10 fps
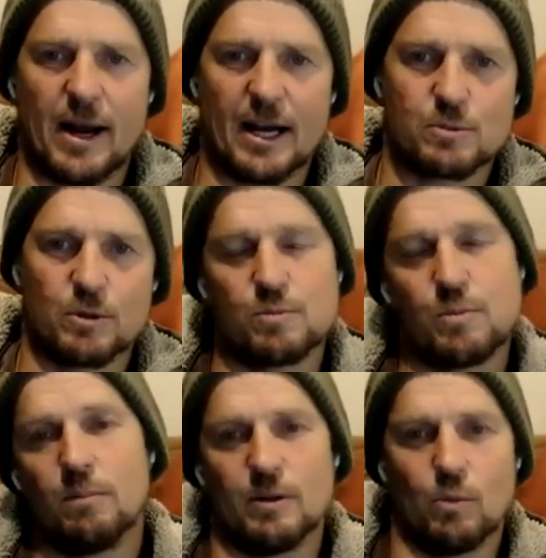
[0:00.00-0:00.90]
but
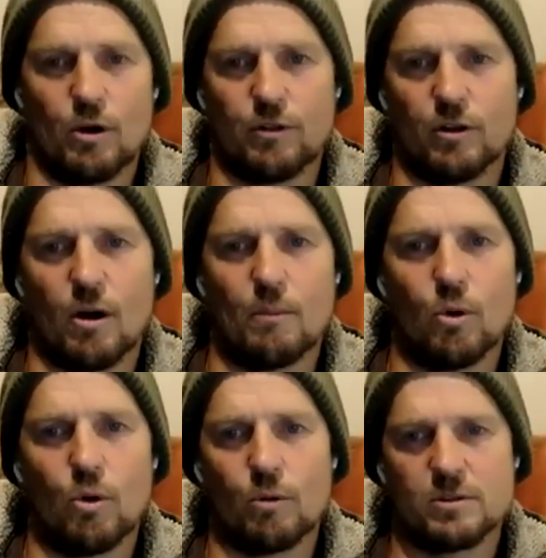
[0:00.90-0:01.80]
it's probably worth a lot
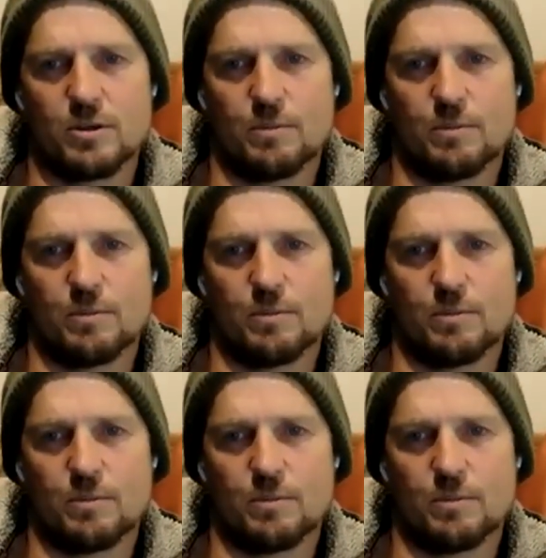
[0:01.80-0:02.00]
more